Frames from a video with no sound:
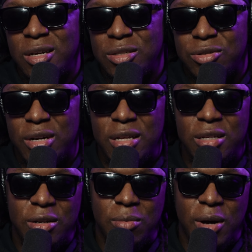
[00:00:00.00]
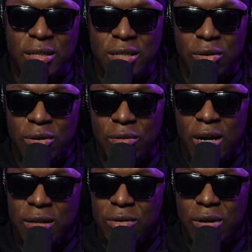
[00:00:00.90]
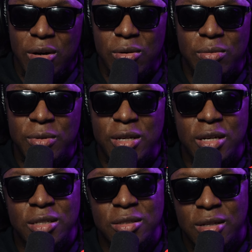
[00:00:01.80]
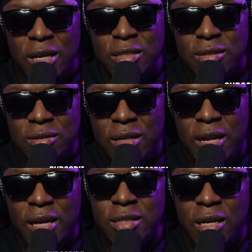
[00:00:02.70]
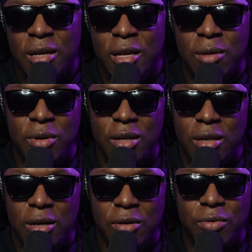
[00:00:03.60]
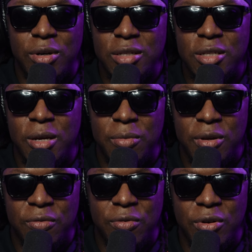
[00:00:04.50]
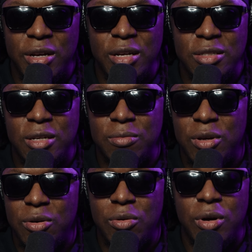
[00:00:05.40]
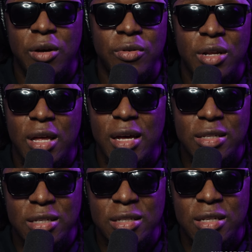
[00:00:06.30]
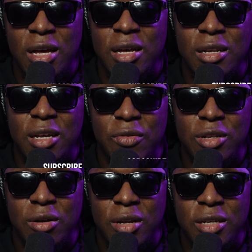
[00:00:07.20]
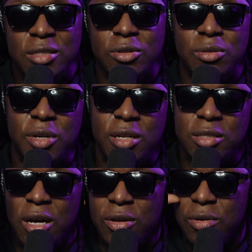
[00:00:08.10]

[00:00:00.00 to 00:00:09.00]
try not to let nobody talk you out of your goal, because that's the next thing. It can be your loved ones, it can be your friends, it can be whoever the case is. Definitely don't let social media talk